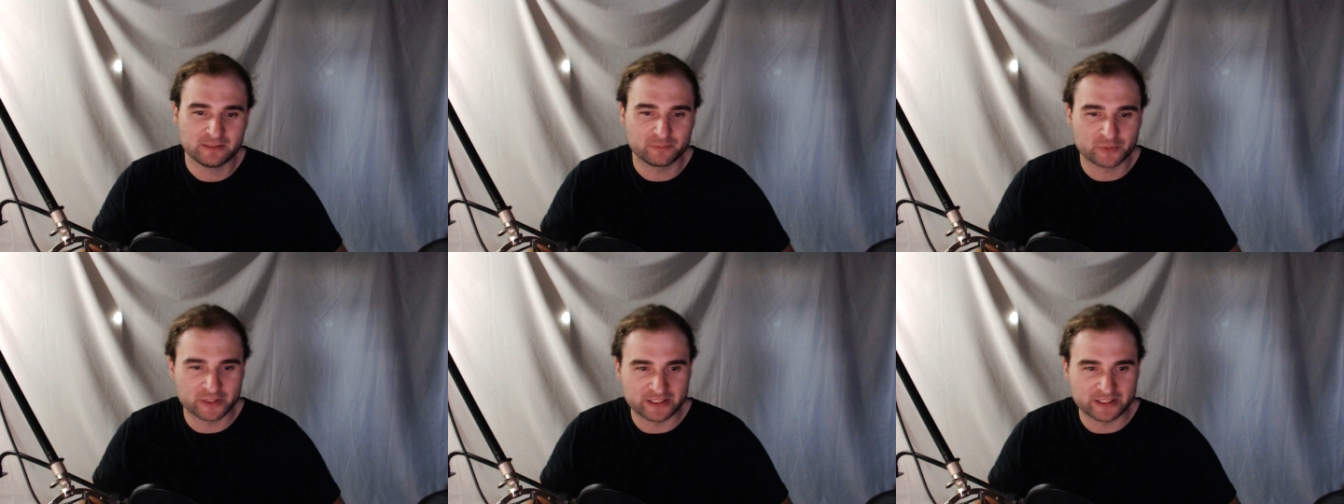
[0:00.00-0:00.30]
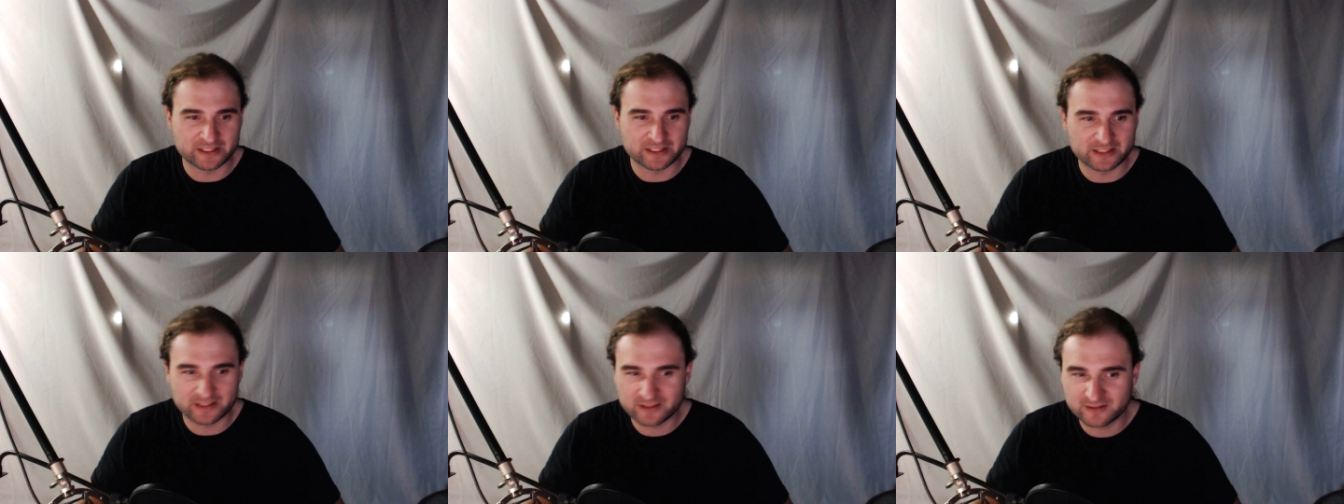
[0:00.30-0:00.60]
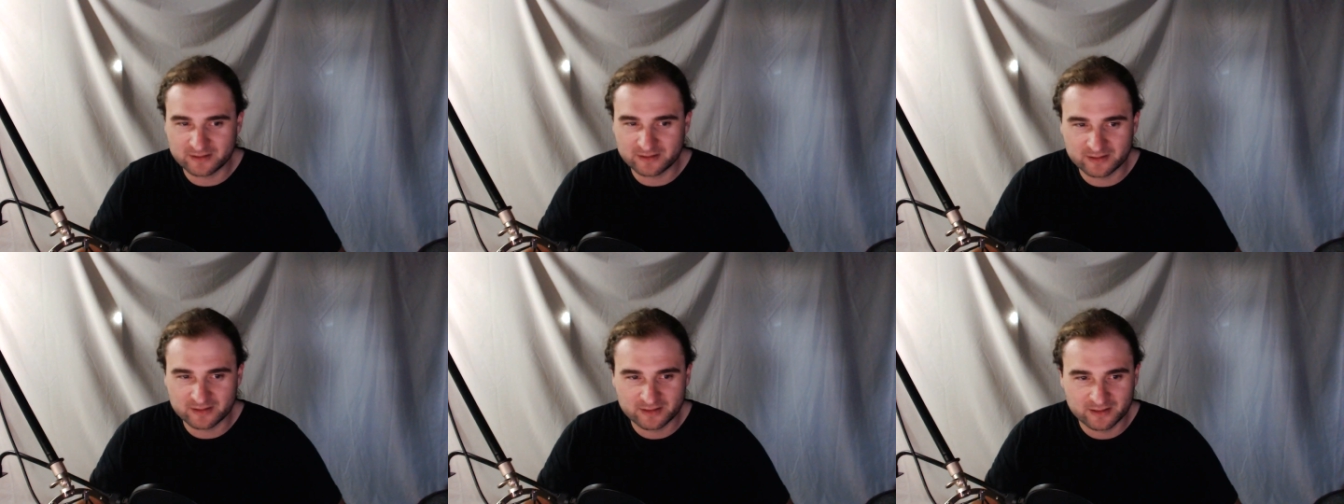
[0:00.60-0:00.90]
But
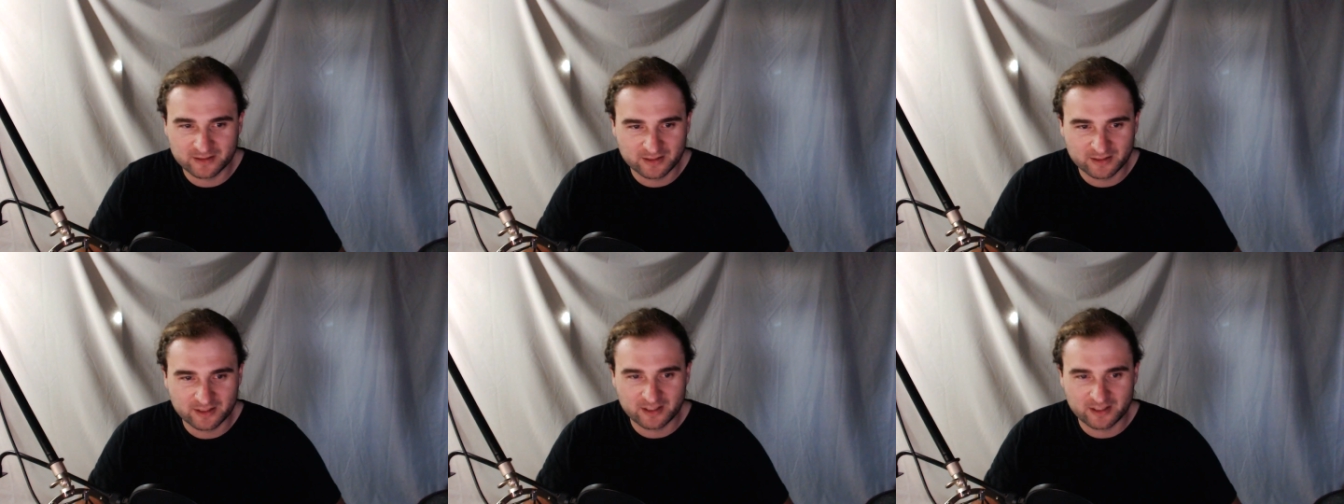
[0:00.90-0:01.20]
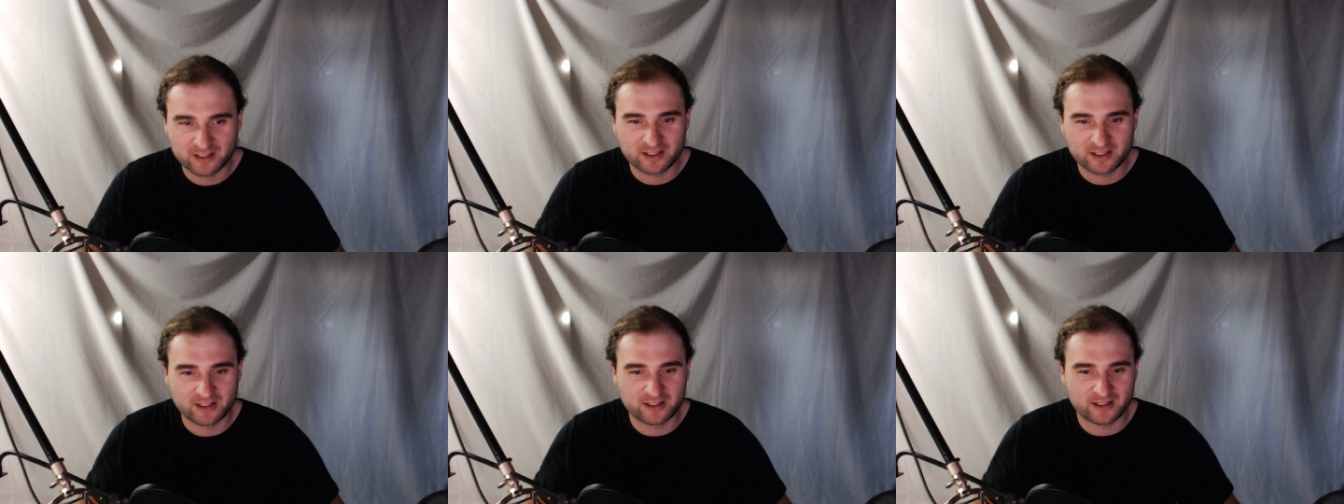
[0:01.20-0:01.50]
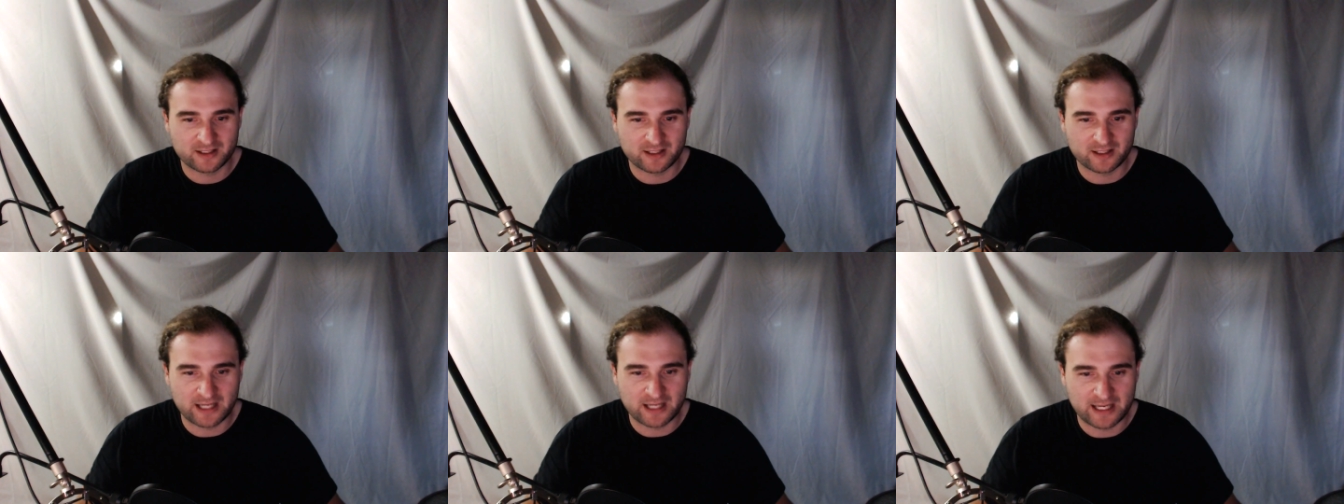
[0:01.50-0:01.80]

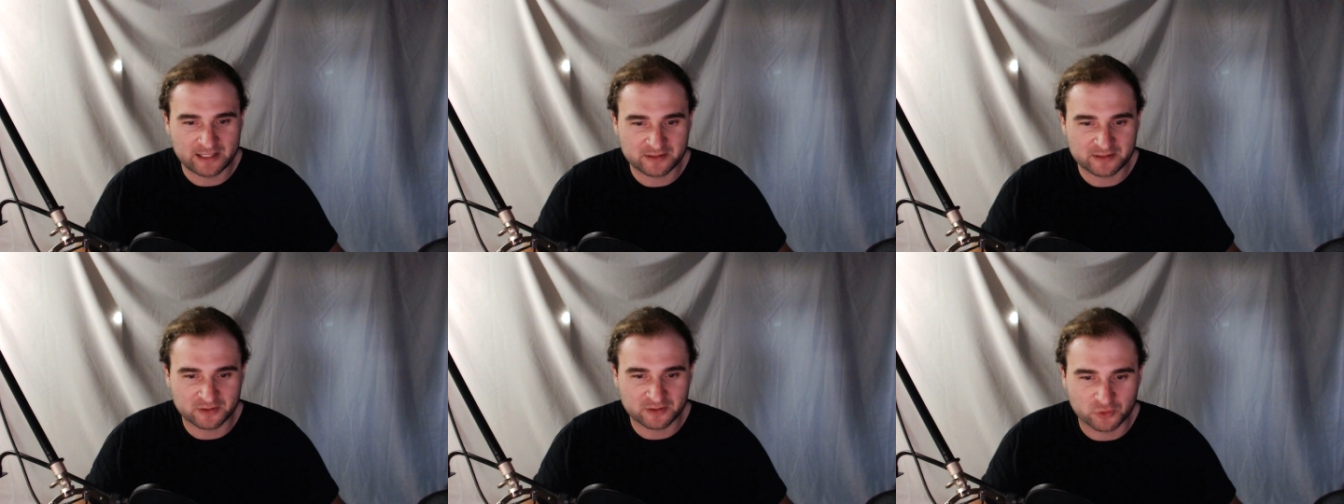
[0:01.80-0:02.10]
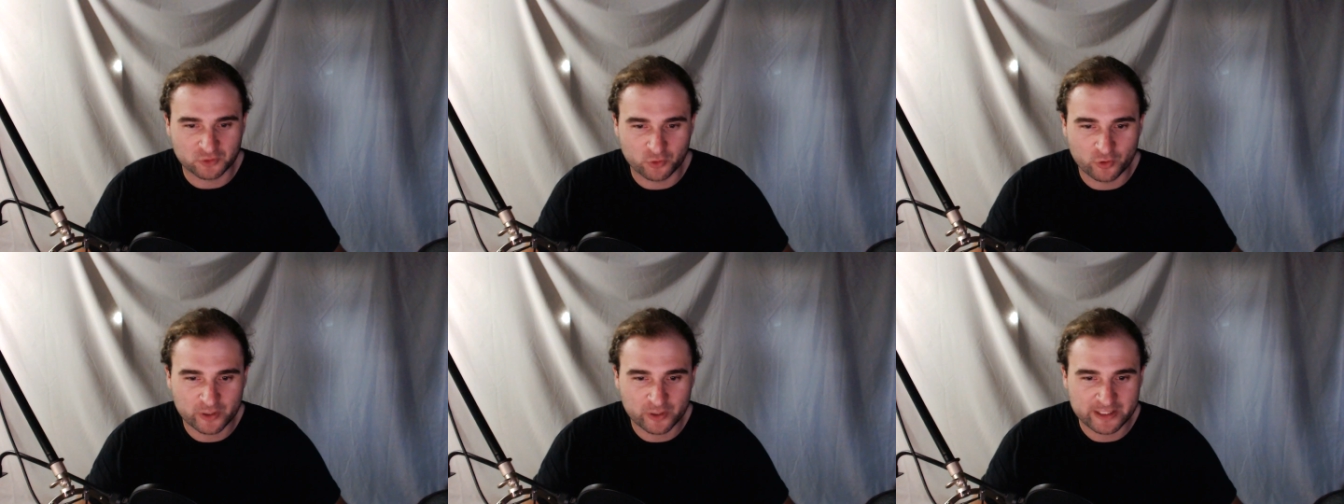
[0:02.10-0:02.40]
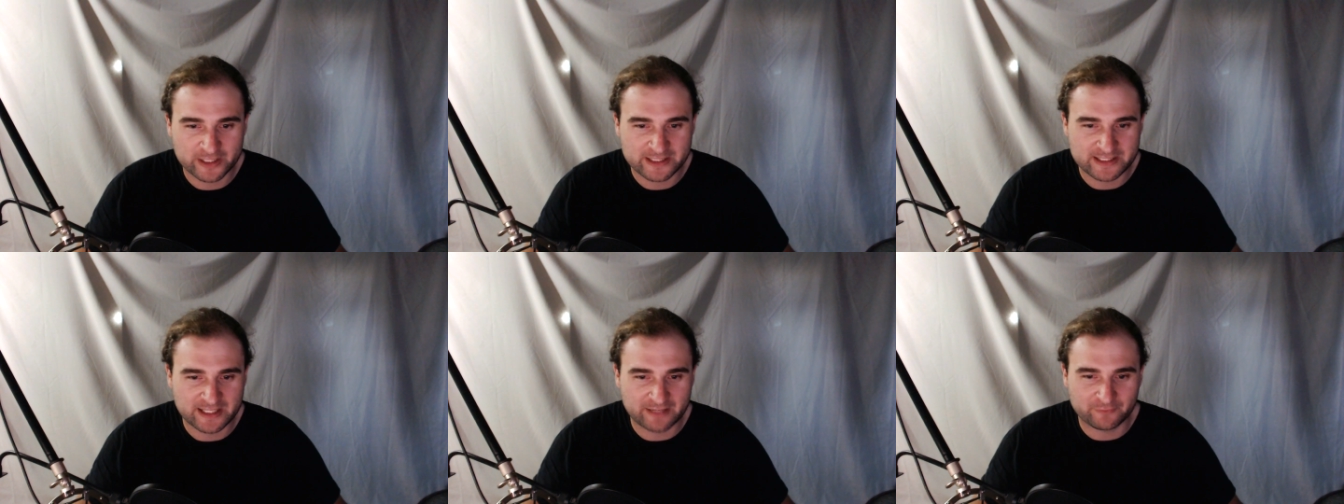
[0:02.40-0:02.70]
has a
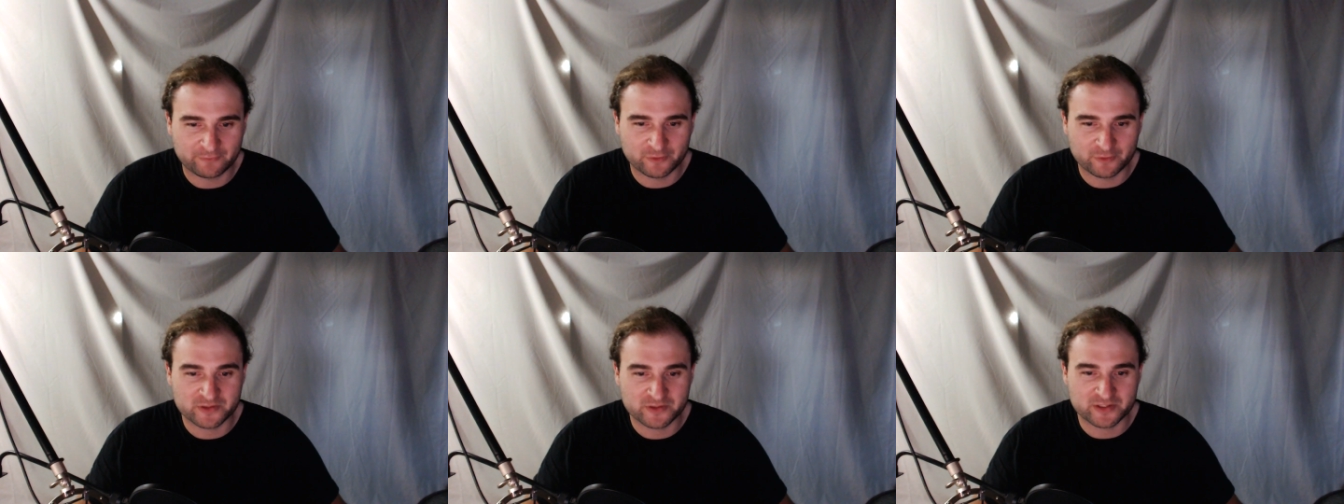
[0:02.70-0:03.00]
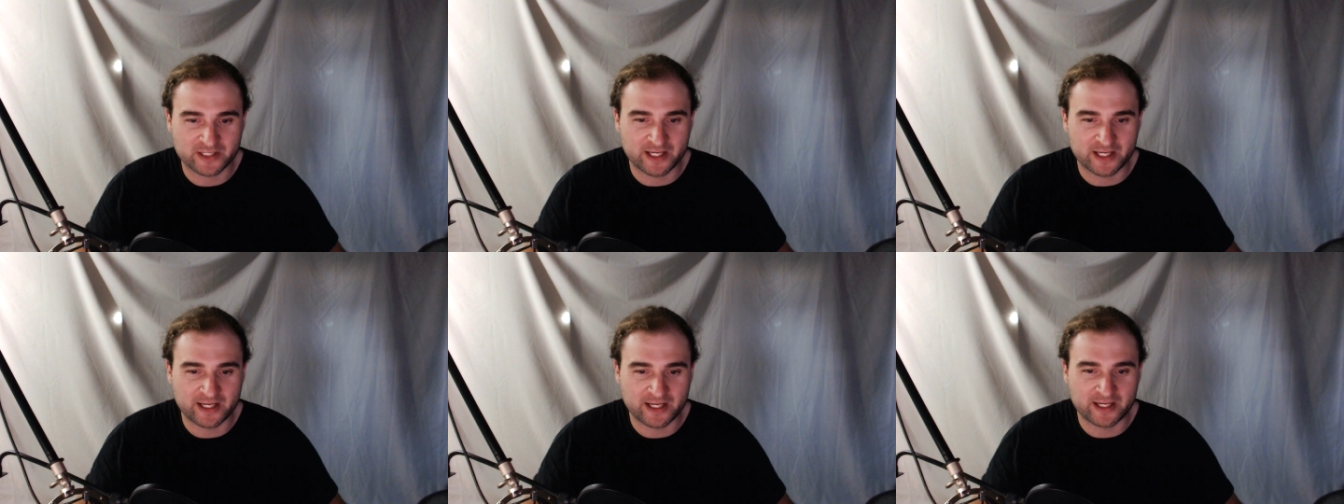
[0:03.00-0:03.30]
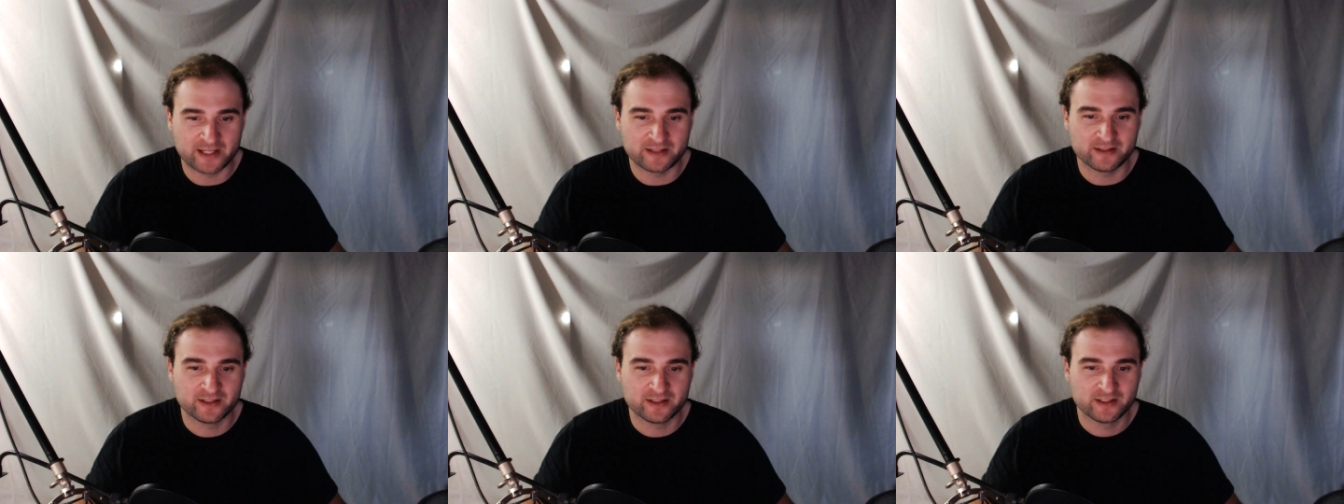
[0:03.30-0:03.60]
toy never
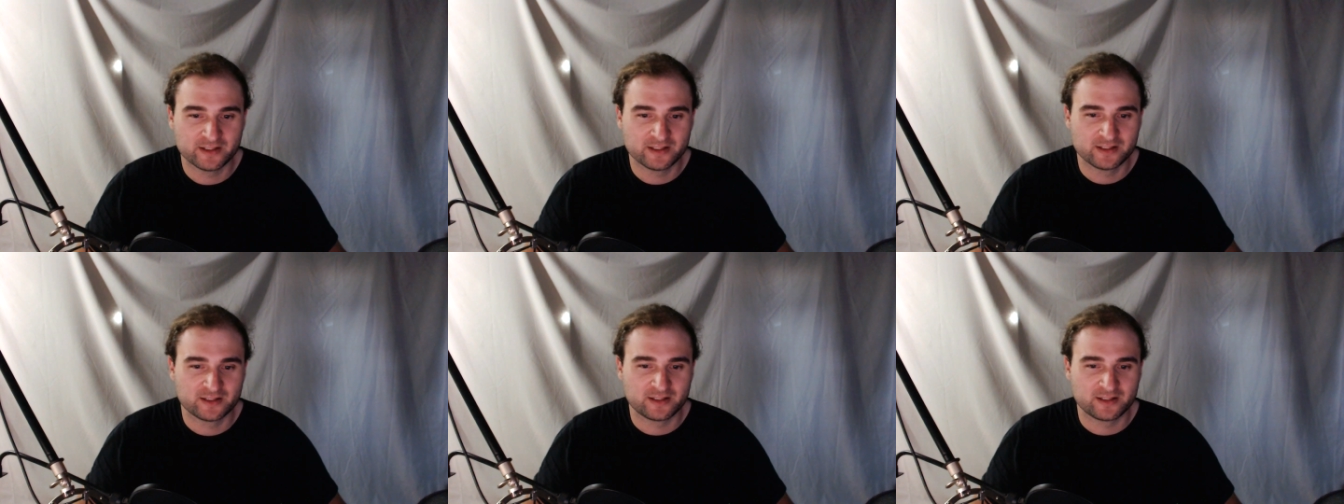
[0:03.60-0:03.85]
said,